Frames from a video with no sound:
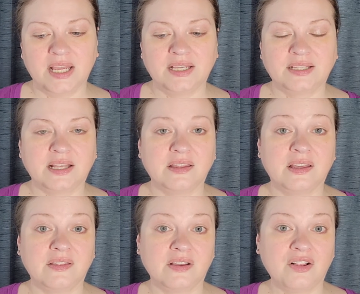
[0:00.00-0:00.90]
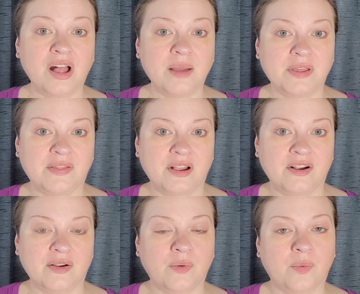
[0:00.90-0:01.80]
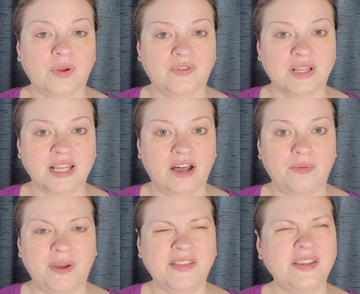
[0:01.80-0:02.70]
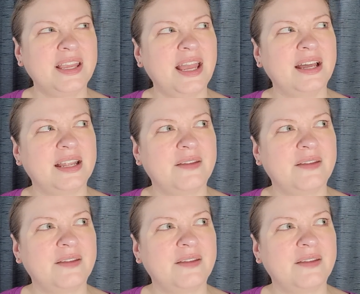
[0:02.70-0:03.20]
he said that the climate there would really help. I think he had